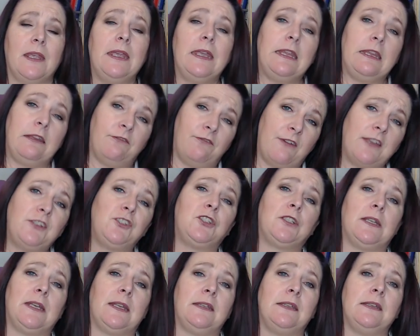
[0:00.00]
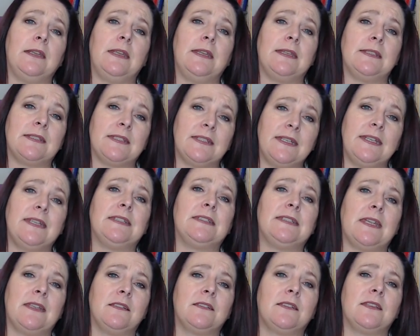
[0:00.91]
Eventually, he
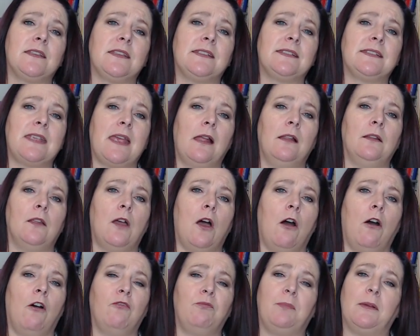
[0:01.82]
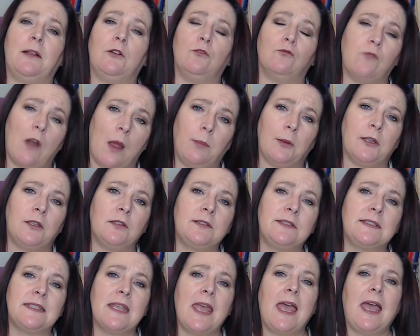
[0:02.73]
sneaked into the cell of Bill
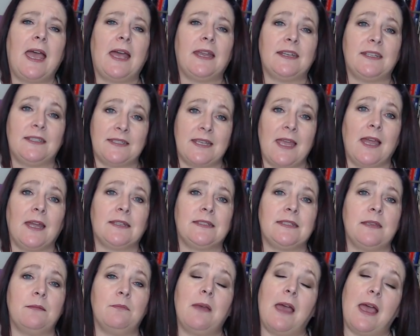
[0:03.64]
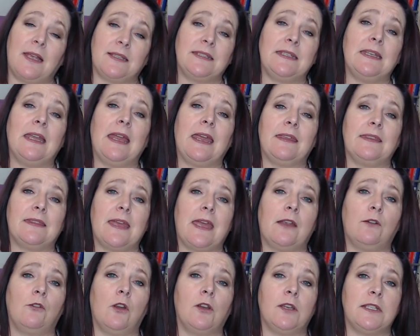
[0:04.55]
Roberts and attacked him as he lay
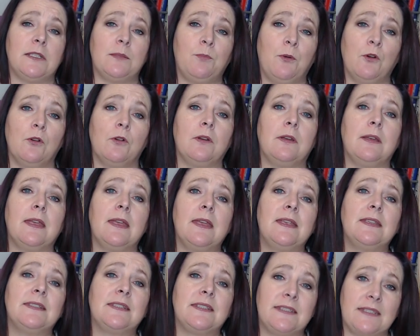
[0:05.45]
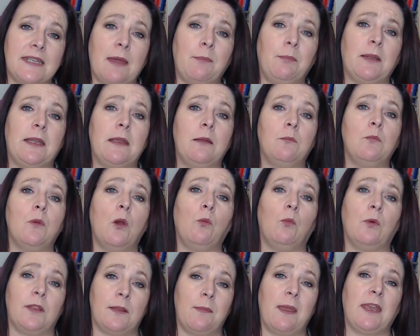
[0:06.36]
there on his bunk, stabbing him
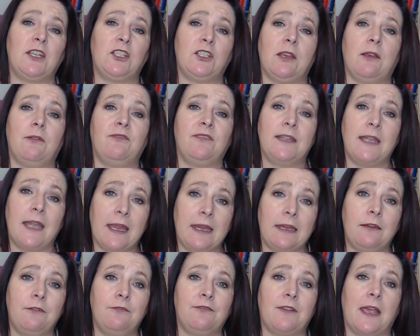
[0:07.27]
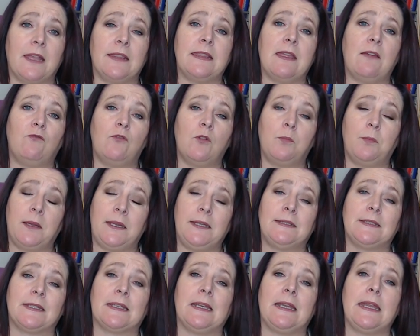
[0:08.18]
with a makeshift knife and then
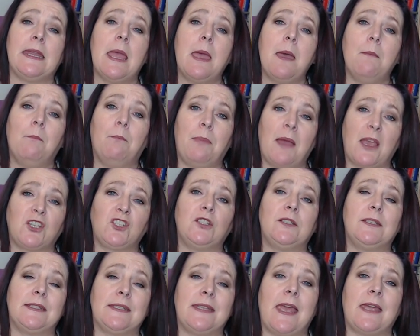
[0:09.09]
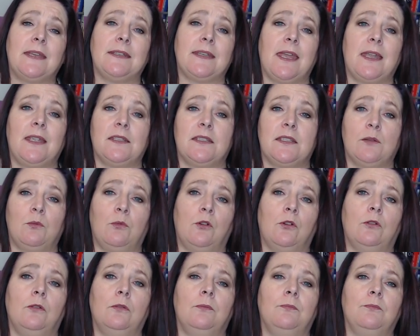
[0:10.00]
repeatedly bashing his head against the
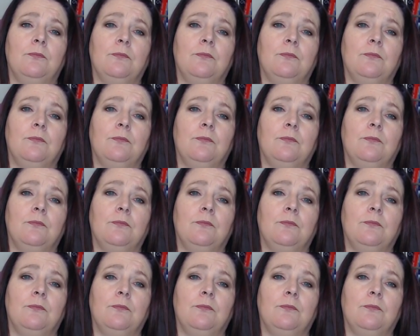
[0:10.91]
wall.